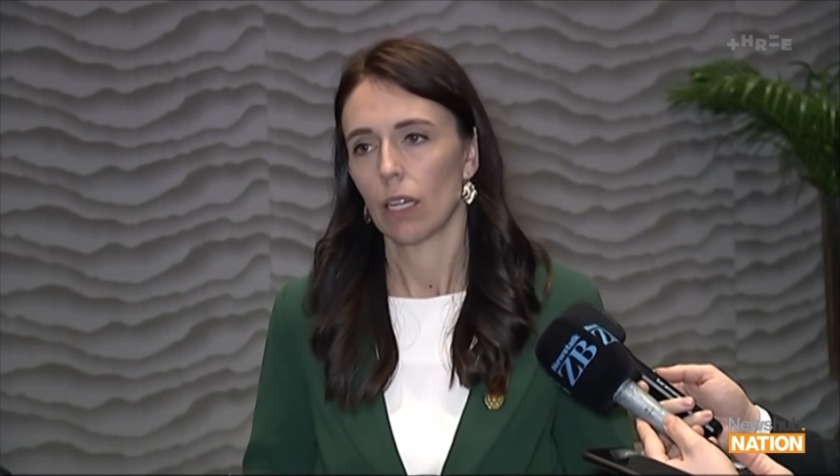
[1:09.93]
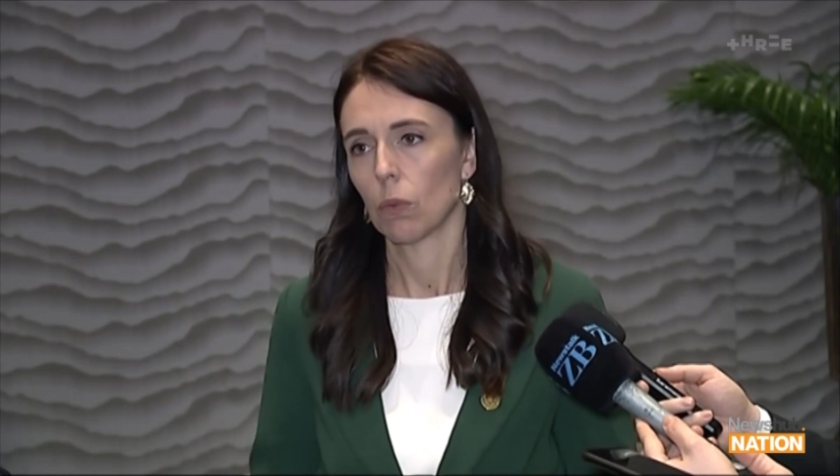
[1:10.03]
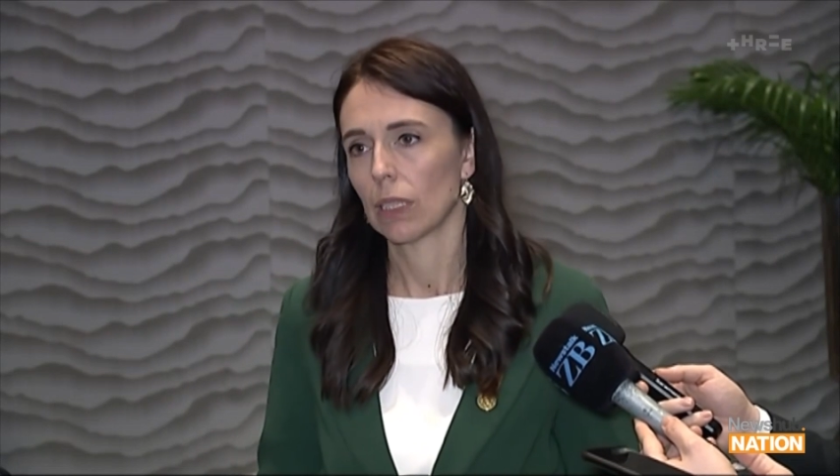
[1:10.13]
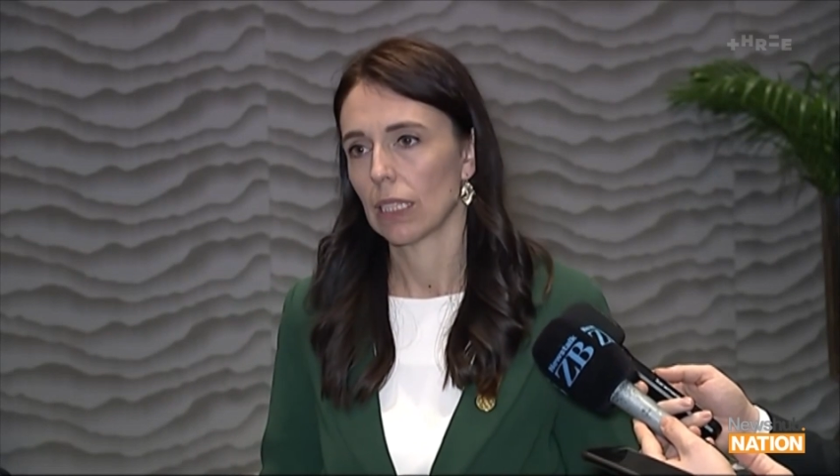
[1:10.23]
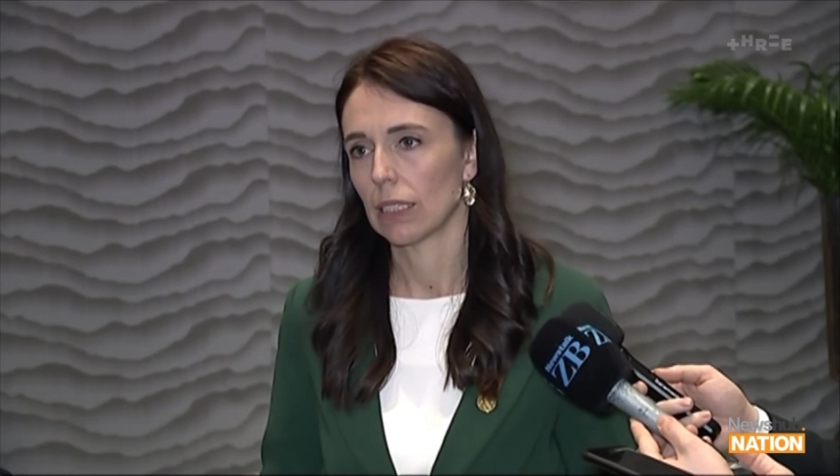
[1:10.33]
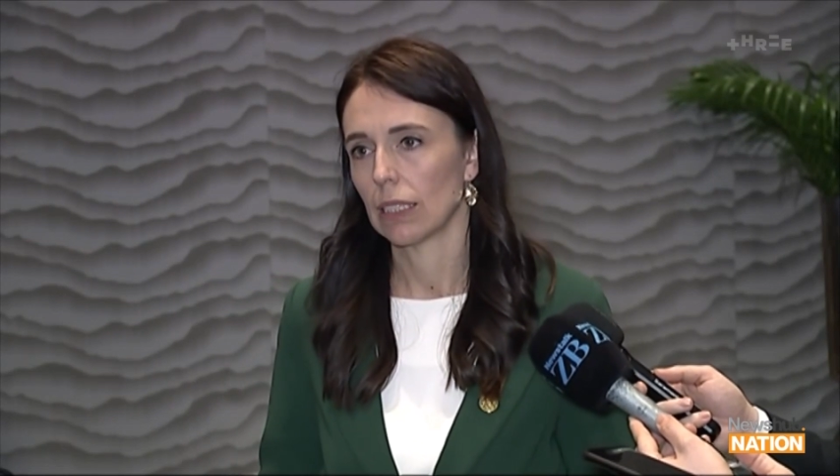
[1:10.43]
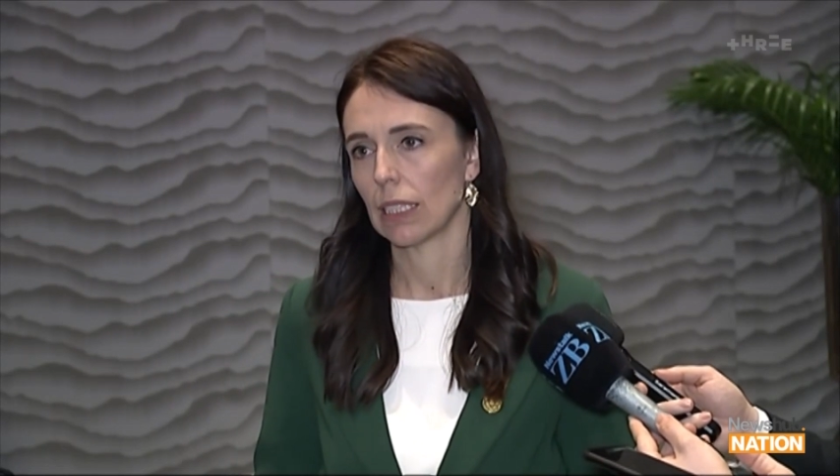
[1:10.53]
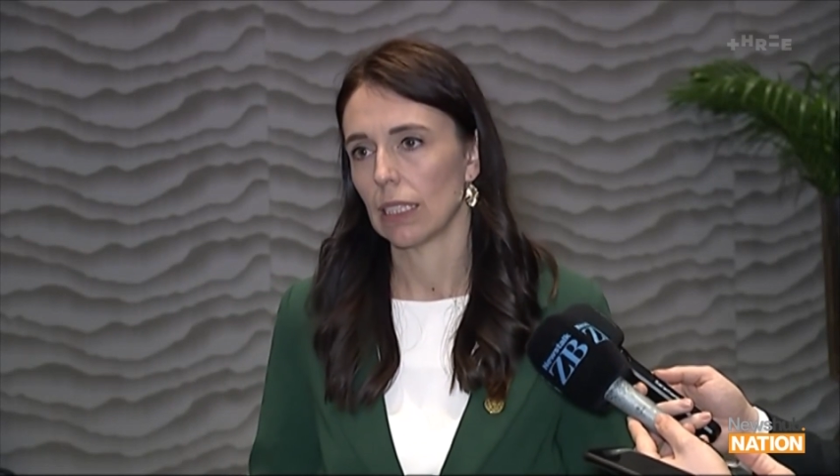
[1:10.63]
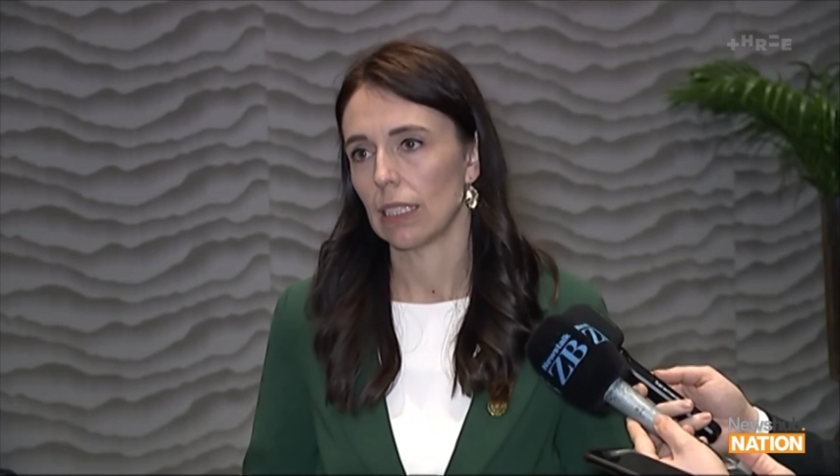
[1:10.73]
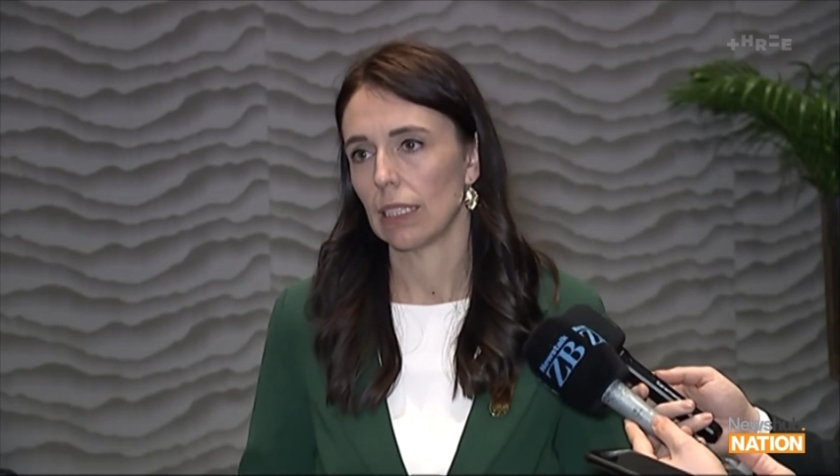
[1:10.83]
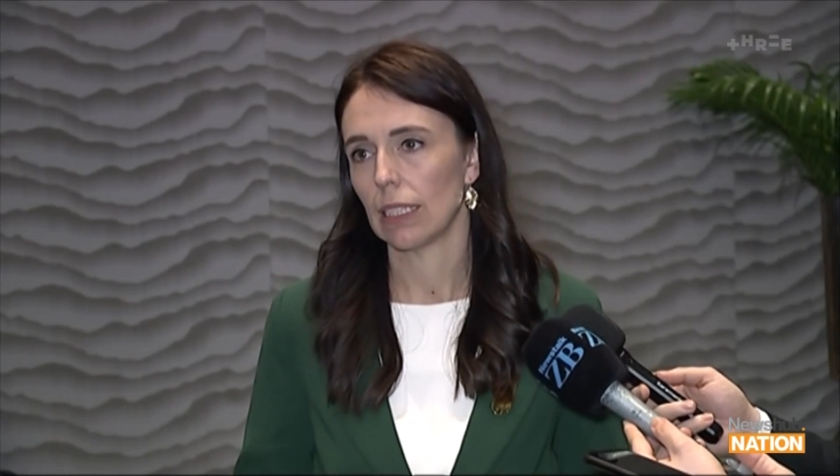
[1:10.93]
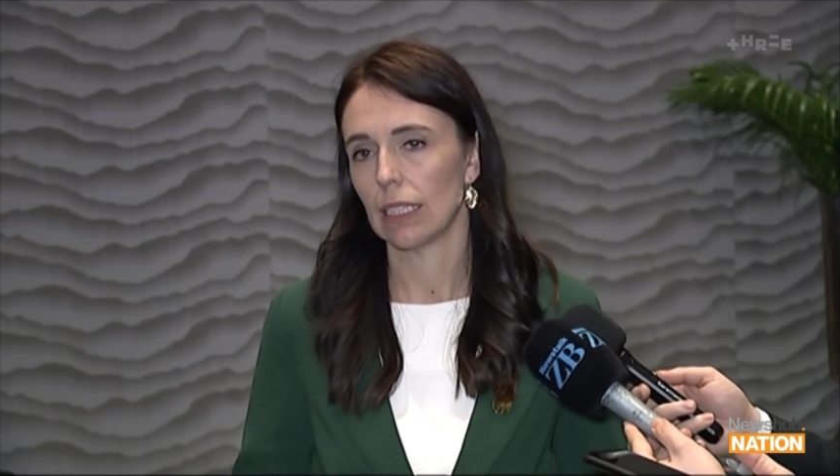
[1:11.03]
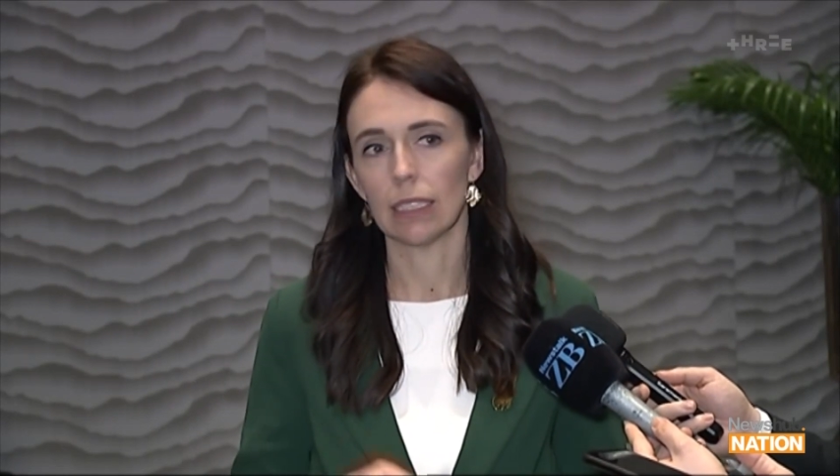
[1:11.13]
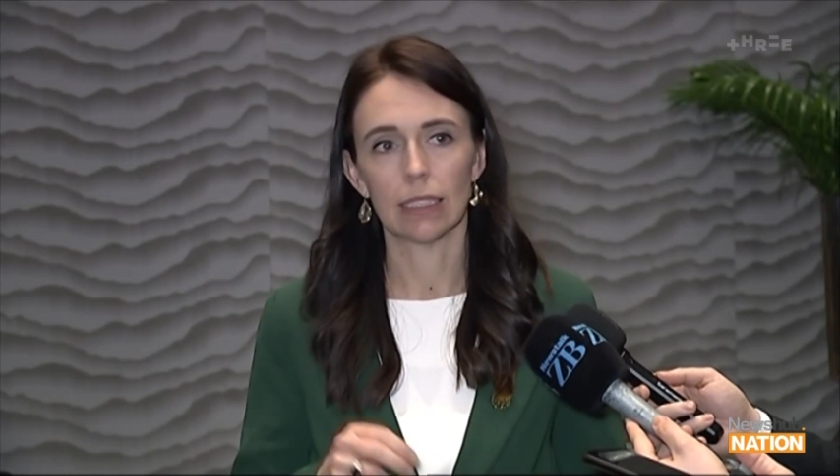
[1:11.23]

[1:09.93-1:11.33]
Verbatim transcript: within the